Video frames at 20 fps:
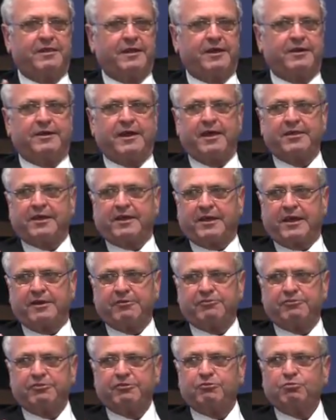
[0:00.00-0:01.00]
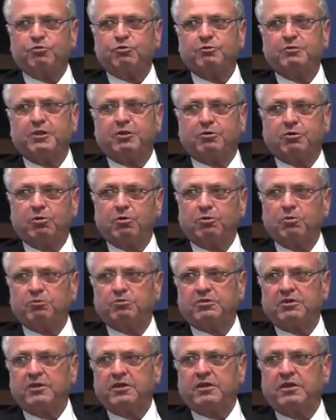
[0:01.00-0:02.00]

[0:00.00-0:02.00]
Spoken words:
that in other countries would be called